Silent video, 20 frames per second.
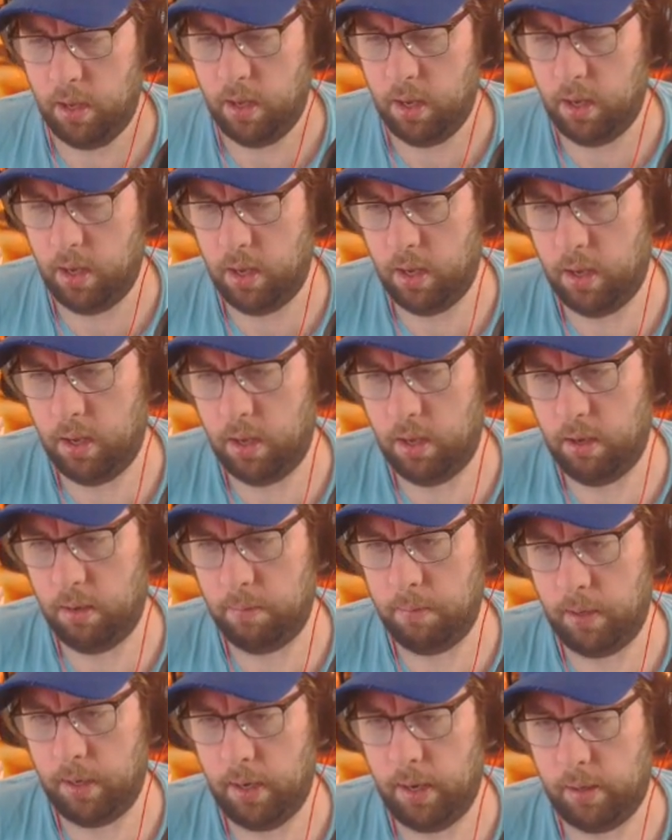
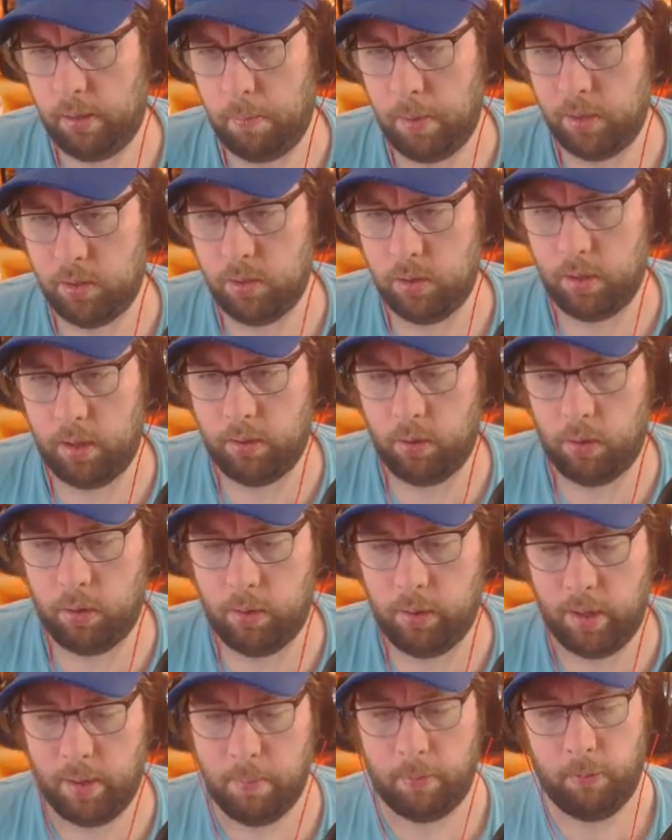And I had to make sure that's all
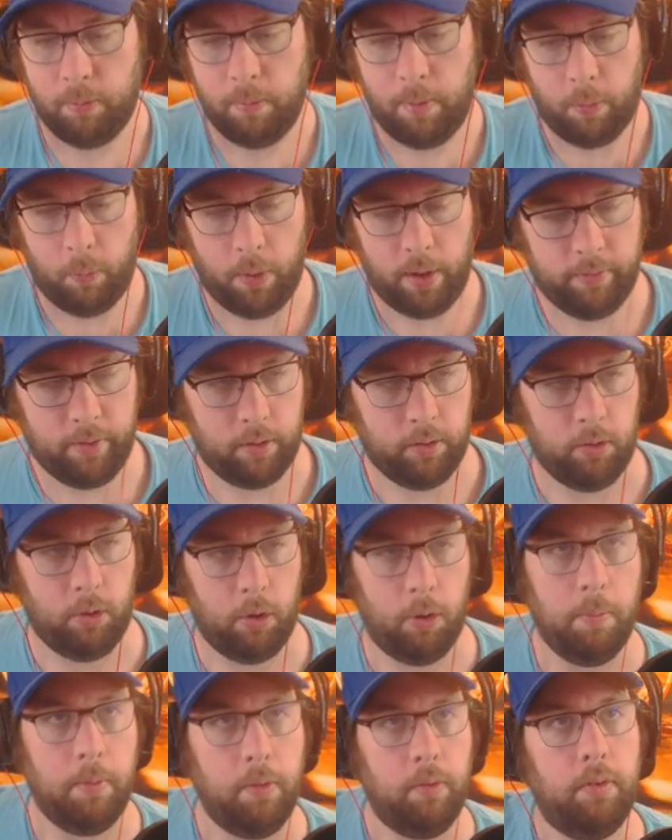clean before my wife gets
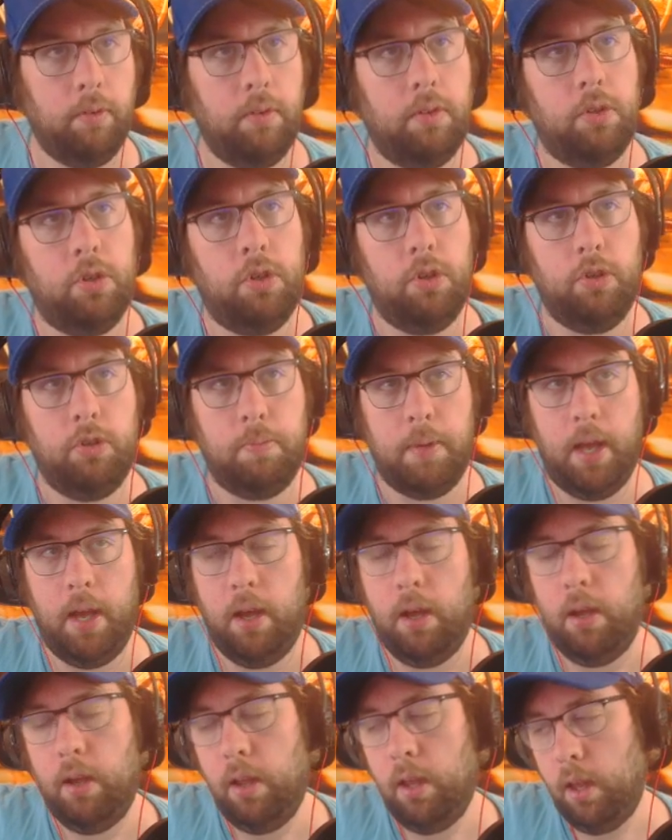home and chews me
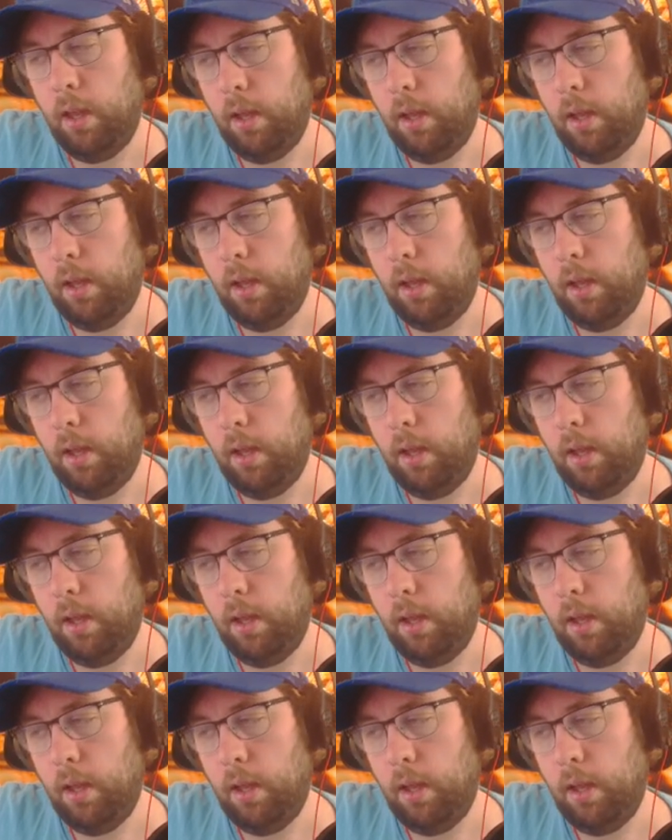out.